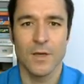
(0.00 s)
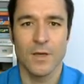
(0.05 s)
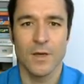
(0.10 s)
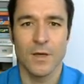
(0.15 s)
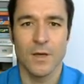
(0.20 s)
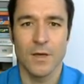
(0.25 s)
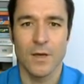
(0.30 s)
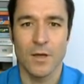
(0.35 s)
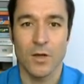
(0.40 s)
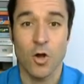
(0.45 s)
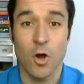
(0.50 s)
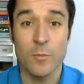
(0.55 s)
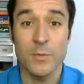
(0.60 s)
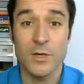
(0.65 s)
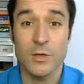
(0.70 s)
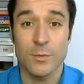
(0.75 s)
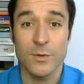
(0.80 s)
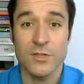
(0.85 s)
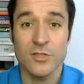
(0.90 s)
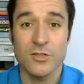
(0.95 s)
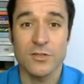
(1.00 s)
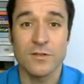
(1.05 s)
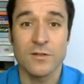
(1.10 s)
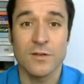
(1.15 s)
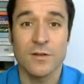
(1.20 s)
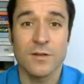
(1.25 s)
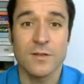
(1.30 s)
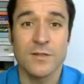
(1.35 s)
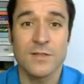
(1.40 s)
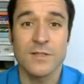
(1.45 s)
A common
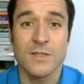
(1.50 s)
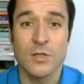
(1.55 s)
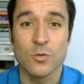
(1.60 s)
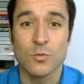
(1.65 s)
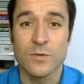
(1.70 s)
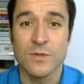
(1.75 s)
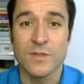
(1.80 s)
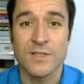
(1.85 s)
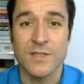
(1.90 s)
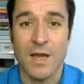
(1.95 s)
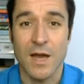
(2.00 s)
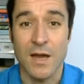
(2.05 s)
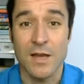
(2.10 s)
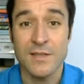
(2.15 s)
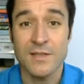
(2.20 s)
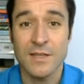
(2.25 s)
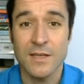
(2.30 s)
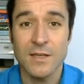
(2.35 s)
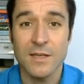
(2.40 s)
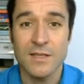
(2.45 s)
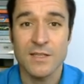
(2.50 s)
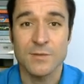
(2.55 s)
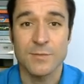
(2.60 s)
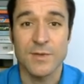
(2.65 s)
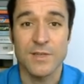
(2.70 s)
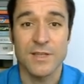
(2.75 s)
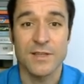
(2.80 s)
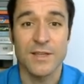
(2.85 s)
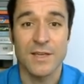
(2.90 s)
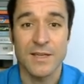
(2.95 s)
question students are asking is
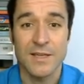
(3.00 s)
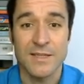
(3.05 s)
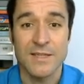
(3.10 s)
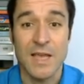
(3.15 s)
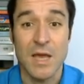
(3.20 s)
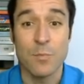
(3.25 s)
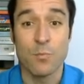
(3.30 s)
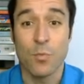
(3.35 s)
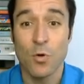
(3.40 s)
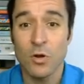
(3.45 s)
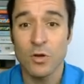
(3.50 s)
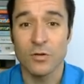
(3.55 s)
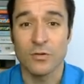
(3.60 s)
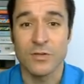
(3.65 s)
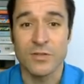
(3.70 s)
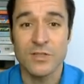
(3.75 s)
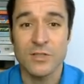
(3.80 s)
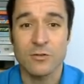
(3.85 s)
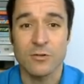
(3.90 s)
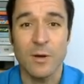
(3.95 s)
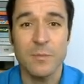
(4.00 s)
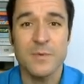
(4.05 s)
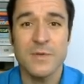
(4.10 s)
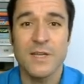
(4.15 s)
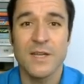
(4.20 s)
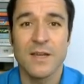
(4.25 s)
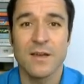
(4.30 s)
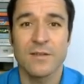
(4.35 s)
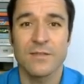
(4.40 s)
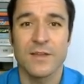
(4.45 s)
whether there is a book or a script
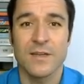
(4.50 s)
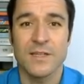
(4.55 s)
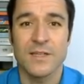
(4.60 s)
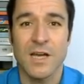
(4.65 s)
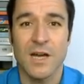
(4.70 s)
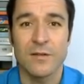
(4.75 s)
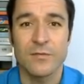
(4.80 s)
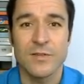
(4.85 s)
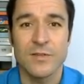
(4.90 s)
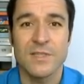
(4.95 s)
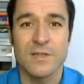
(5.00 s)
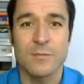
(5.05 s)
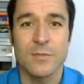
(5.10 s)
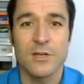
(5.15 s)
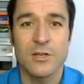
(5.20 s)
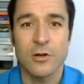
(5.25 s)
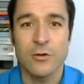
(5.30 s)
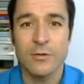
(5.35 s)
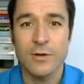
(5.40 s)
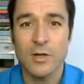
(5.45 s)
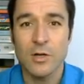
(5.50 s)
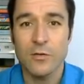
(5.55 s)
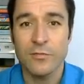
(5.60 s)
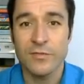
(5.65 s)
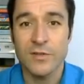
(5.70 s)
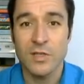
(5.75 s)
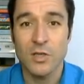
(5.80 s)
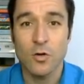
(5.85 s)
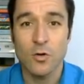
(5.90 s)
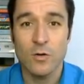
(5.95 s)
that covers the material of
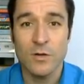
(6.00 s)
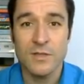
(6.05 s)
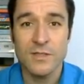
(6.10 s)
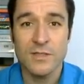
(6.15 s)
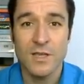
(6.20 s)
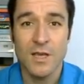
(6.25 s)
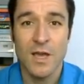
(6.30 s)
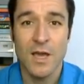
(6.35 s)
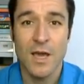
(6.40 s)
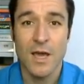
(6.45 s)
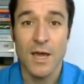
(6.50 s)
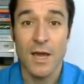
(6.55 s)
the course. And